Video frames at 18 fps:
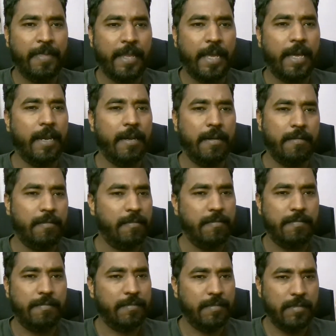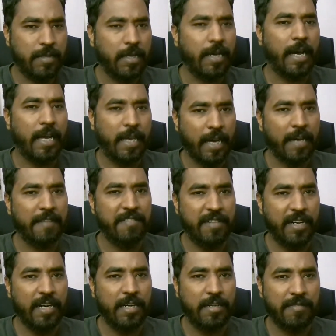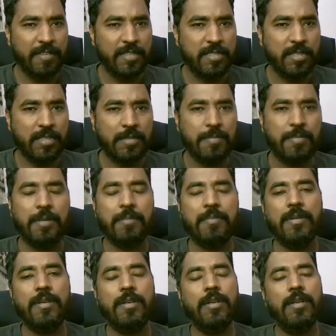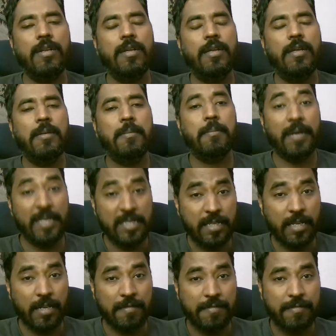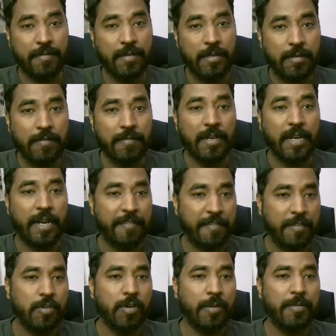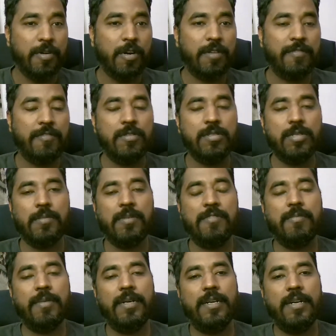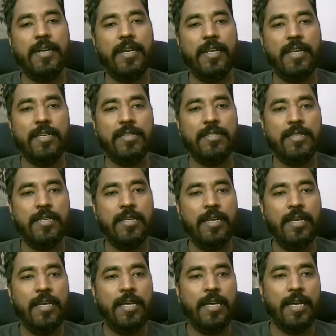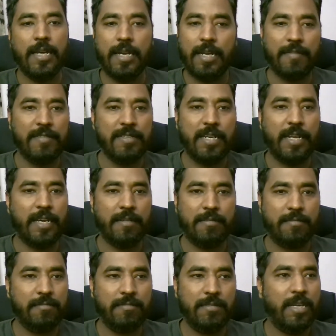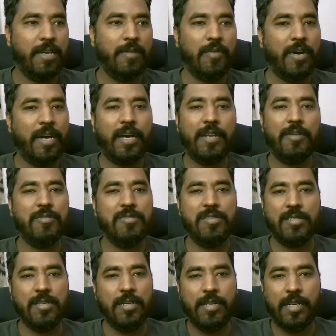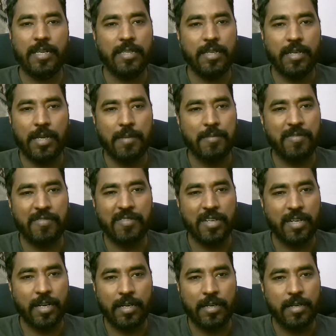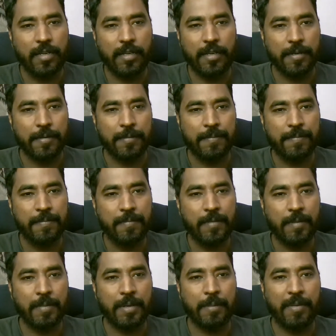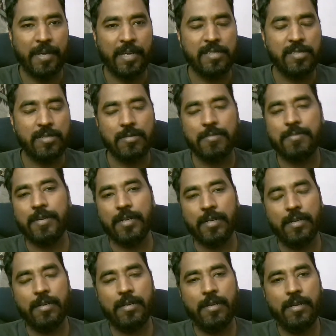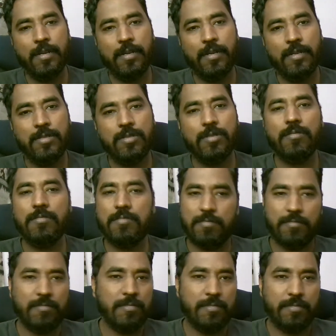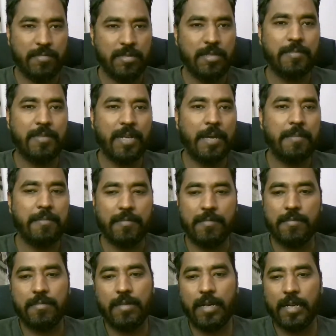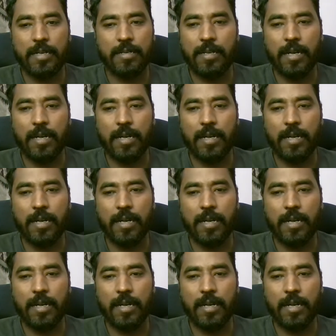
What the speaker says: and I have dealt with such people myself when I flew abroad for some of my trainings. And I was like, hey, why are you insulting the name of the country here by being stupid? So sometimes I